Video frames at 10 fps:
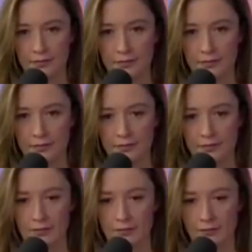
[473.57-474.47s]

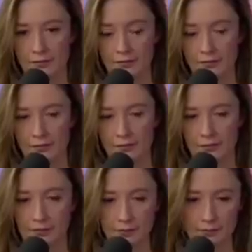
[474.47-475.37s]

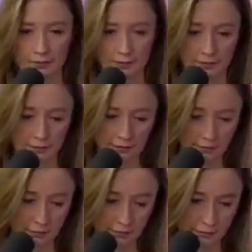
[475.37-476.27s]

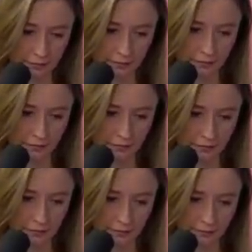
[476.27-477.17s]

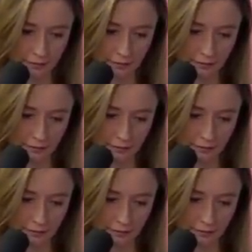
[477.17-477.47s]
(silent)